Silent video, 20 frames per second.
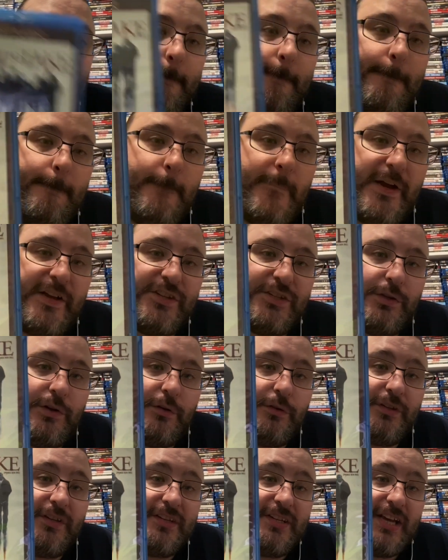My
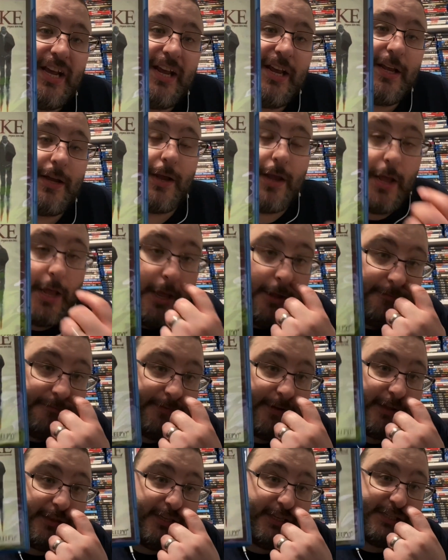Soul to Take.
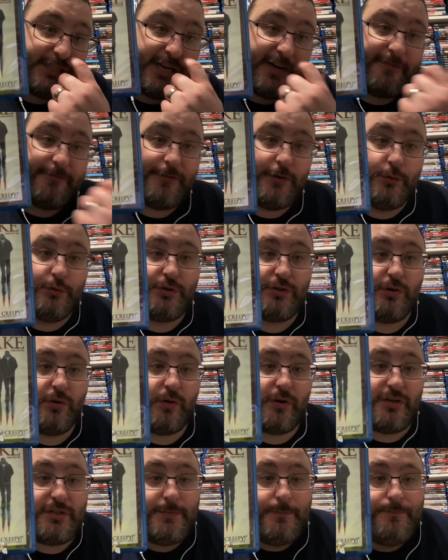Found this at a few
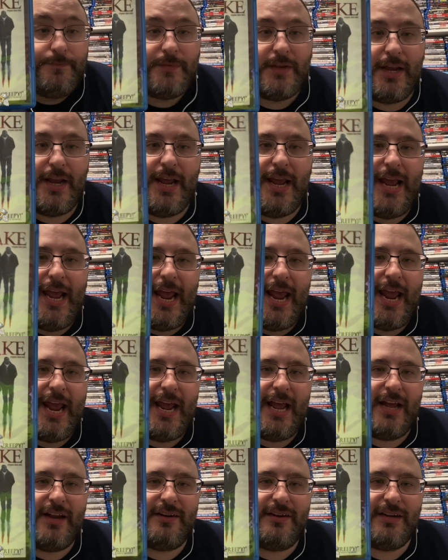stores,
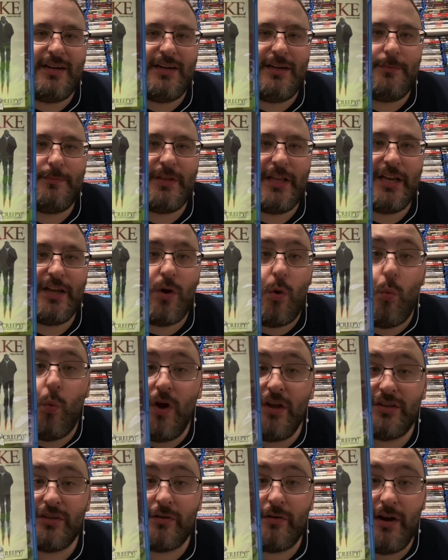and I'm like, a
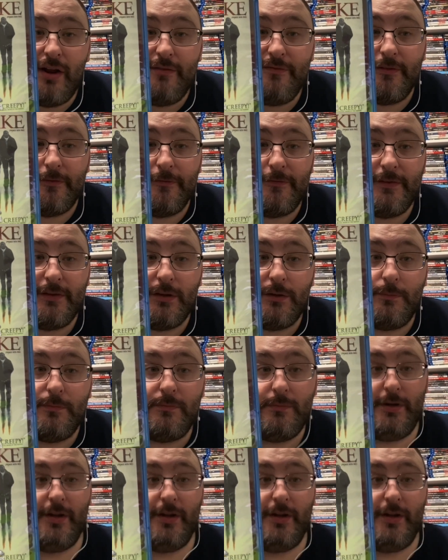Wes Craven film.